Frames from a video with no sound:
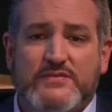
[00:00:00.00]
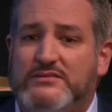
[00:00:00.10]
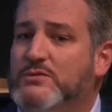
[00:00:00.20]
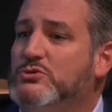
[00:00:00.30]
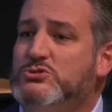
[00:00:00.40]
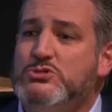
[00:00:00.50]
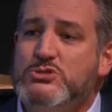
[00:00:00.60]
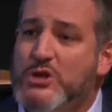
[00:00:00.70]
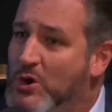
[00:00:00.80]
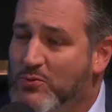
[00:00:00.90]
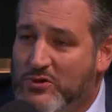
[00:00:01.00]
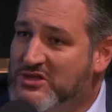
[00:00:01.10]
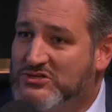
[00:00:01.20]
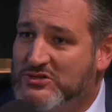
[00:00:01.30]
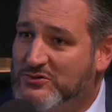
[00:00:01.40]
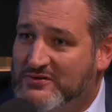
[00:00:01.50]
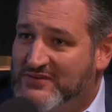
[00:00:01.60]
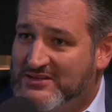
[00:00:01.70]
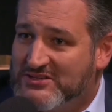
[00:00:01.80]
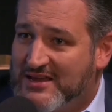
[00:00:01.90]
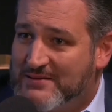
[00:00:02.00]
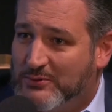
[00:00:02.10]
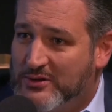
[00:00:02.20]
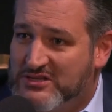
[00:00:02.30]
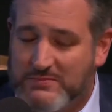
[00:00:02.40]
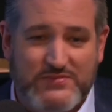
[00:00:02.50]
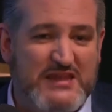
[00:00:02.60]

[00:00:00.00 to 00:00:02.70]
that there was no reason to investigate Burisma,